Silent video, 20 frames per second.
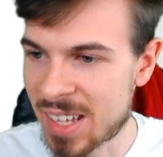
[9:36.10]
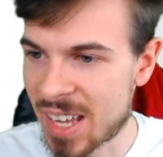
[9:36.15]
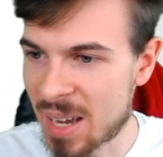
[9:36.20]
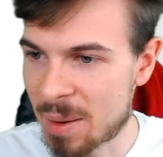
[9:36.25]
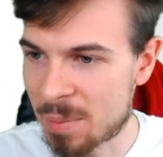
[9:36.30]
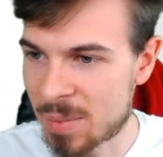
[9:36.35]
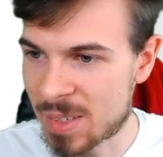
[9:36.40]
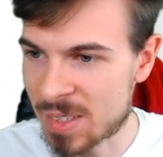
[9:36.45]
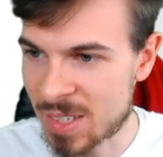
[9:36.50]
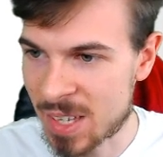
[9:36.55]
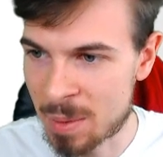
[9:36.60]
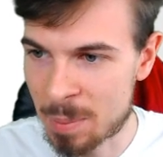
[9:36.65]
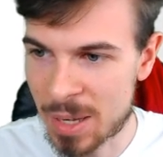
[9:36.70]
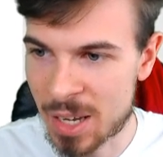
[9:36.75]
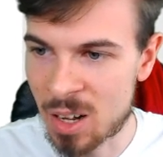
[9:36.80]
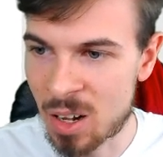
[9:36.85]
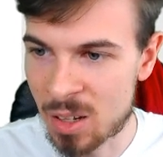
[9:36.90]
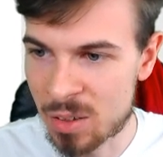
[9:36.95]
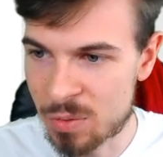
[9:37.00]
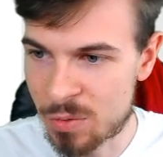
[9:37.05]
It's gonna be
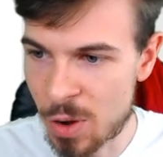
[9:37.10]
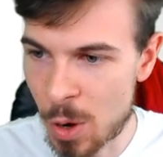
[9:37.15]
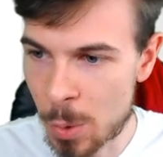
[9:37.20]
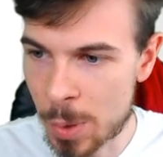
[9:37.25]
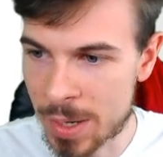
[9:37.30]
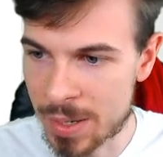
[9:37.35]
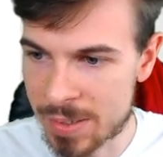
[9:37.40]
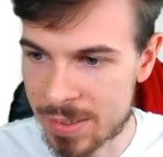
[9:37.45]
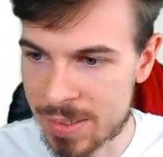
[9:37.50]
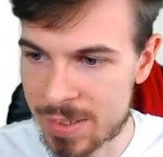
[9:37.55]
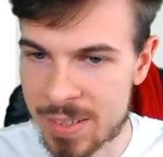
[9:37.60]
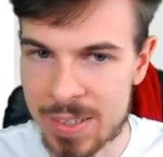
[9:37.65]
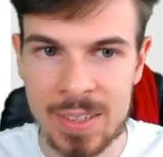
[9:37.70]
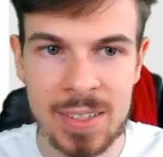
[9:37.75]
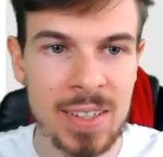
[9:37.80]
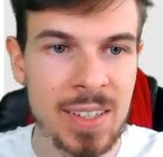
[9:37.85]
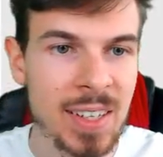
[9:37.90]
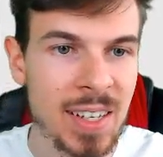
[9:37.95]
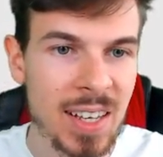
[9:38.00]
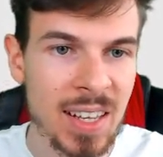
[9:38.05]
called Focused.
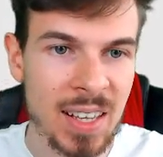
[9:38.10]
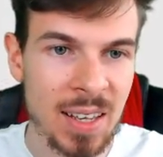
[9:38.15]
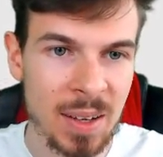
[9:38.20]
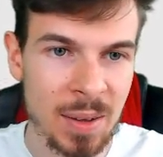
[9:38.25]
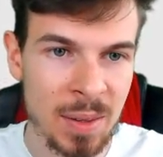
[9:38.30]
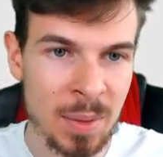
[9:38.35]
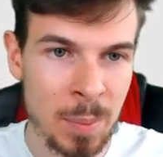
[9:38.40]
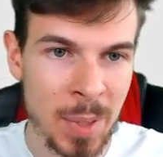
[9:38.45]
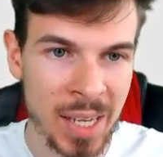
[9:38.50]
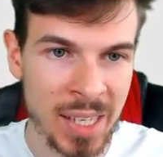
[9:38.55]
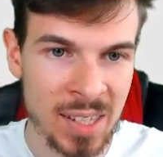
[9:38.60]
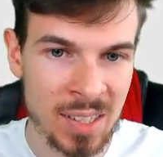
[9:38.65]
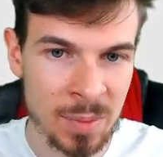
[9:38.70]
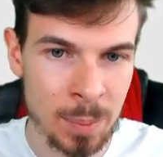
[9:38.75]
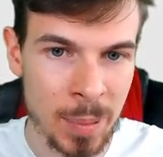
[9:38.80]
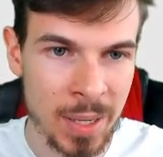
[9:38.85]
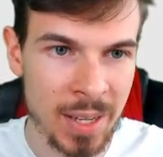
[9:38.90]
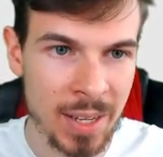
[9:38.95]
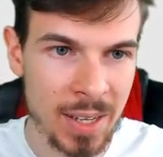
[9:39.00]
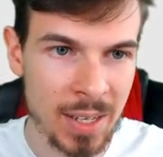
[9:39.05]
I'm gonna make this
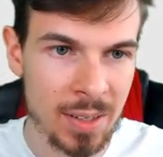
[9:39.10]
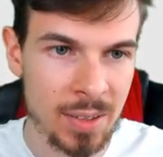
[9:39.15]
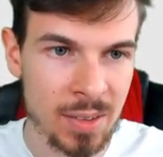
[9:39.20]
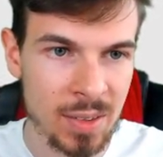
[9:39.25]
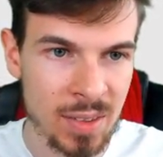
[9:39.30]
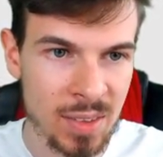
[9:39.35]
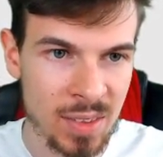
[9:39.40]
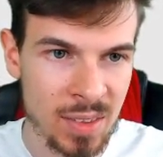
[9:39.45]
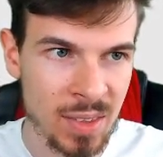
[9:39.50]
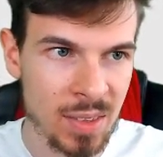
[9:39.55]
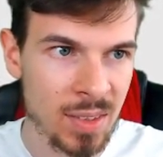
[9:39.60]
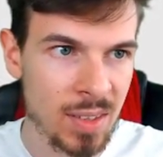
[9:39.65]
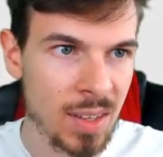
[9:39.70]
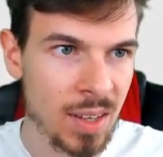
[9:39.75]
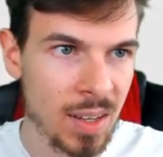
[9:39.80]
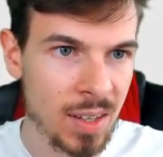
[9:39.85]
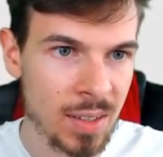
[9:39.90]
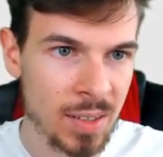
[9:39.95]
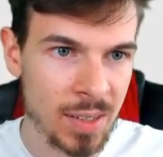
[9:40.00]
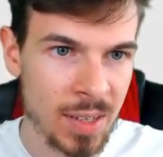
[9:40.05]
big,
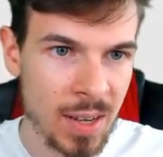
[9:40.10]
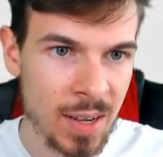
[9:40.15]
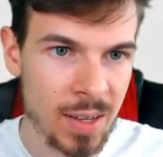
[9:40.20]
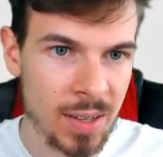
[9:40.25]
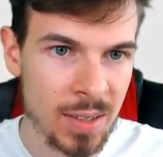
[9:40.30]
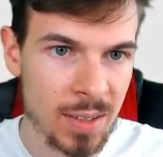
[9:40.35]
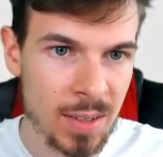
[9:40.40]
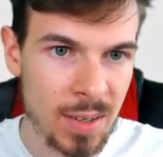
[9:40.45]
okay?